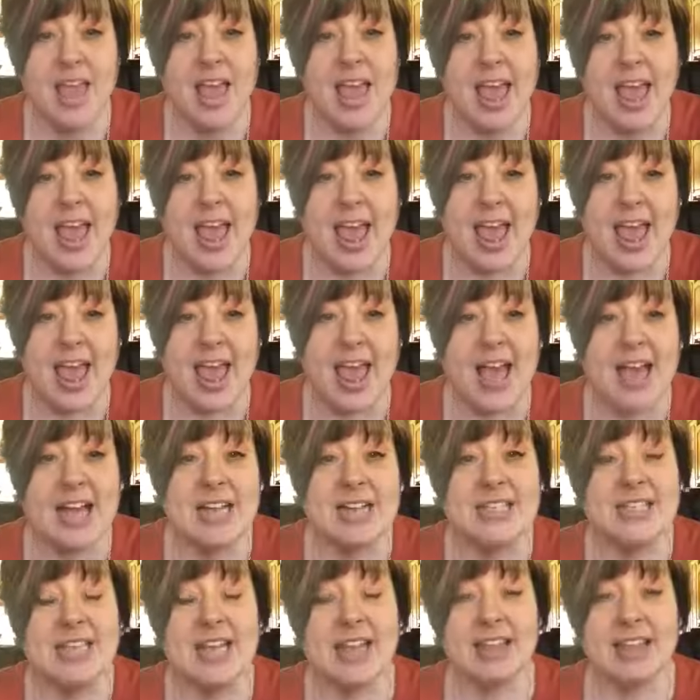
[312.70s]
and
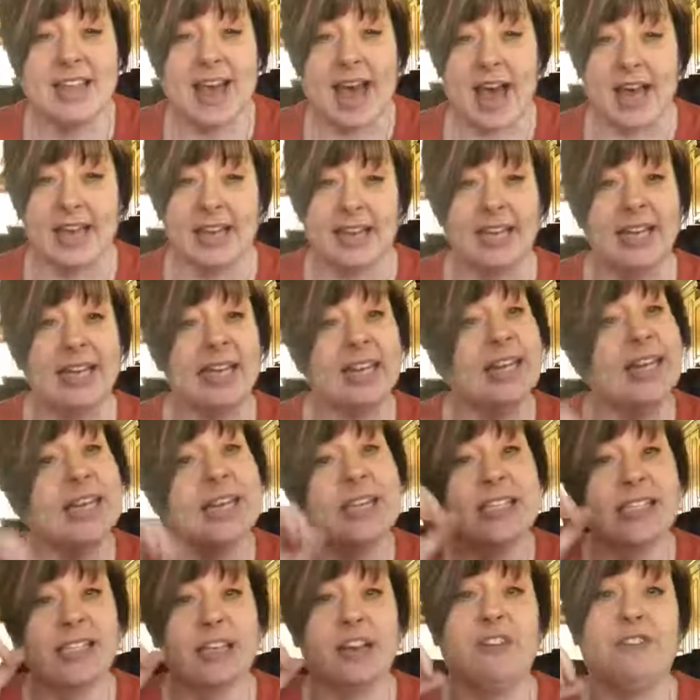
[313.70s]
that it
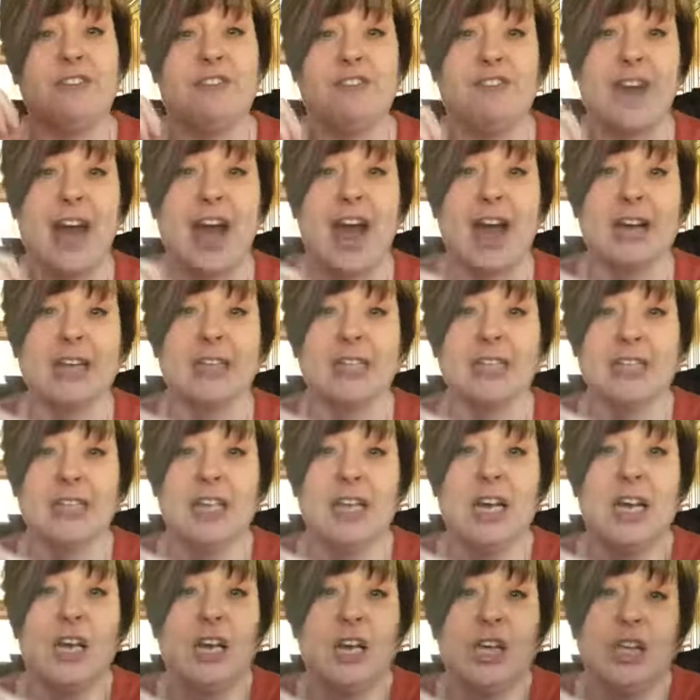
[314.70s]
is in fact
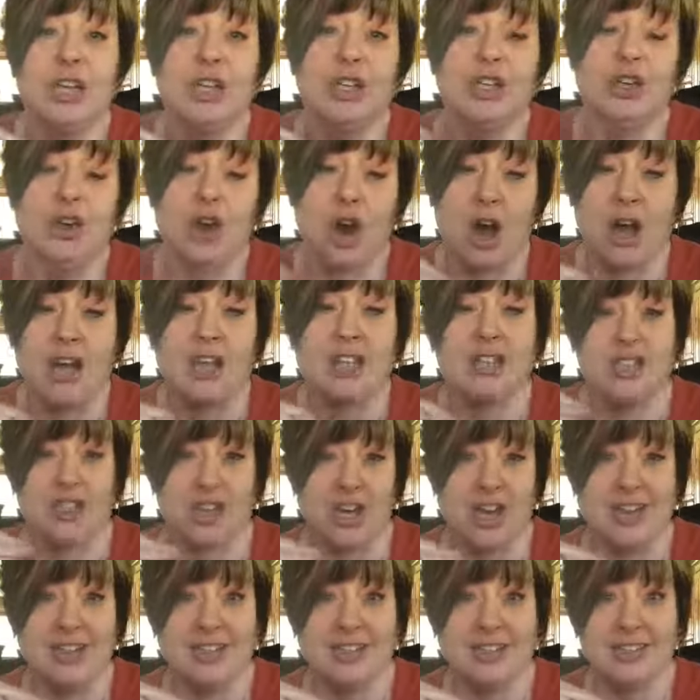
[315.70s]
not
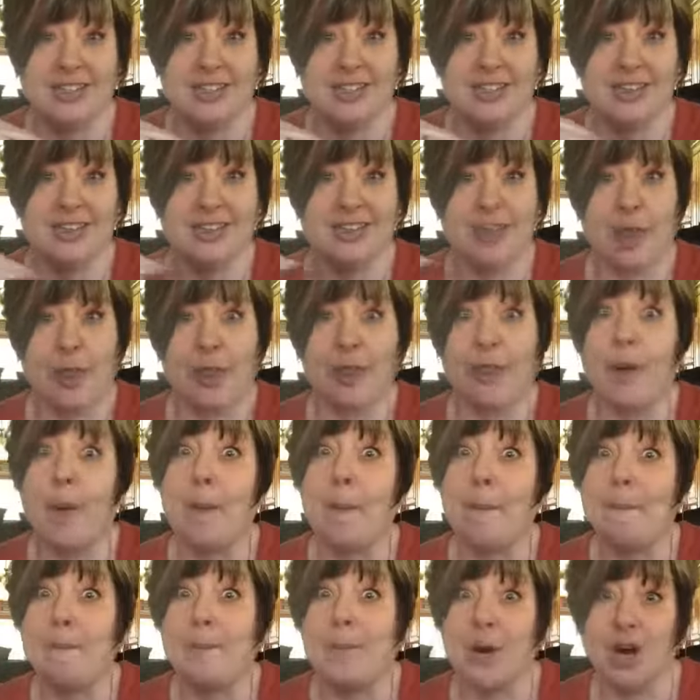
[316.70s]
just the
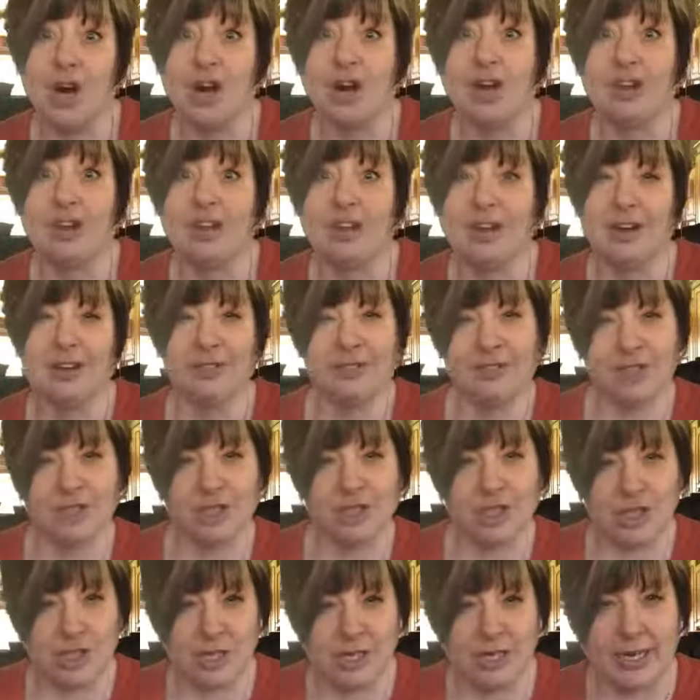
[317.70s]
bark of the
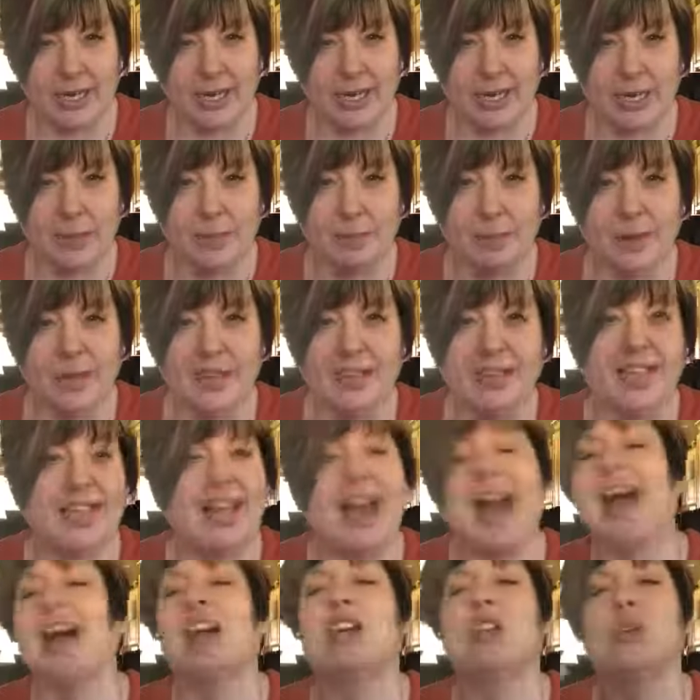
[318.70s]
tree but the
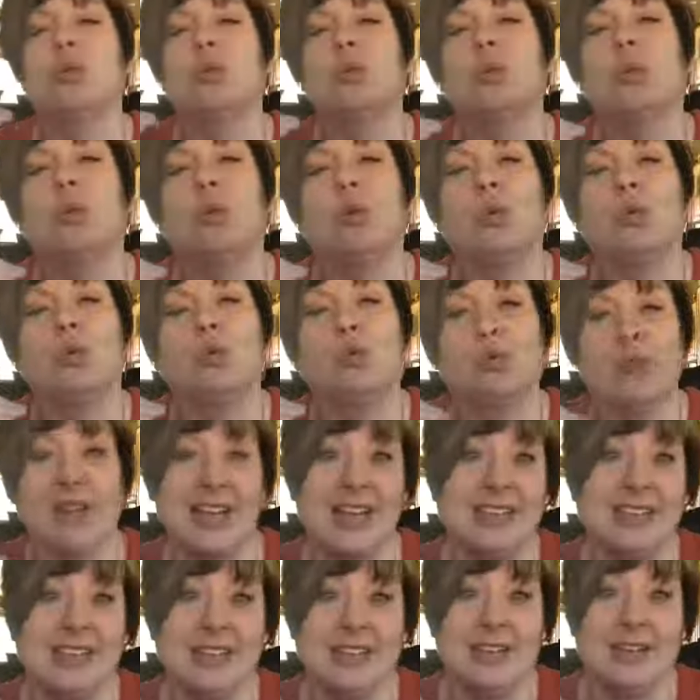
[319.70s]
actual
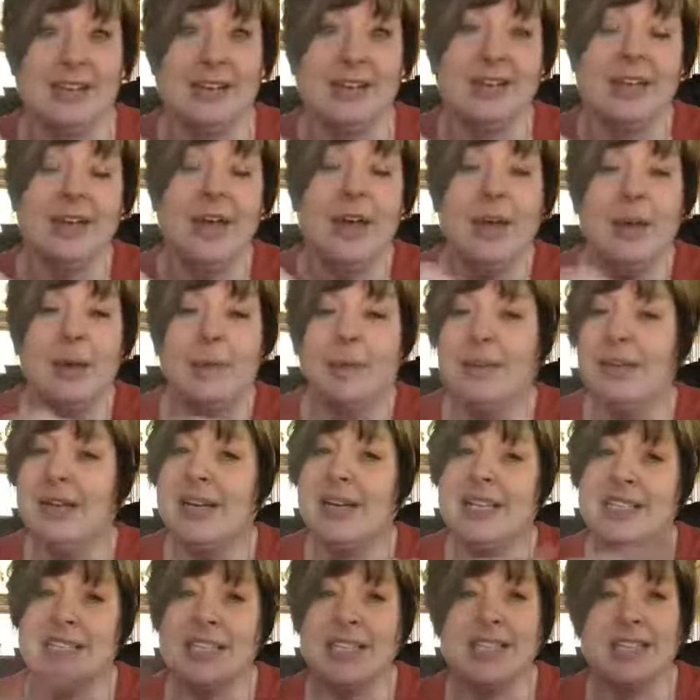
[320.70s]
resin
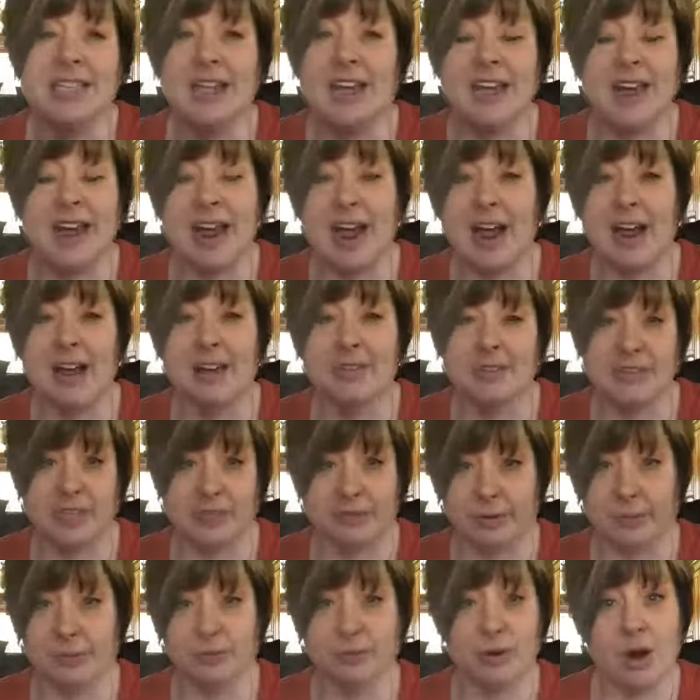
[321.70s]
because it's going to have
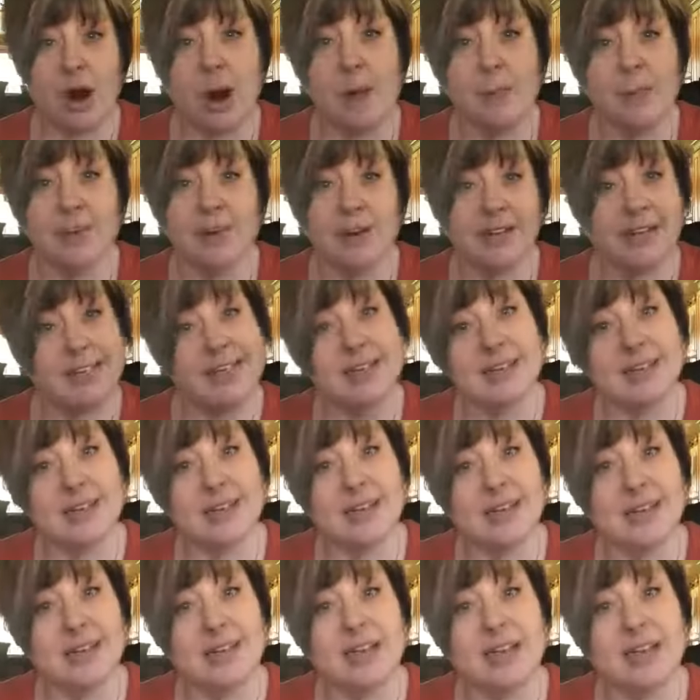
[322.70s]
different properties in it.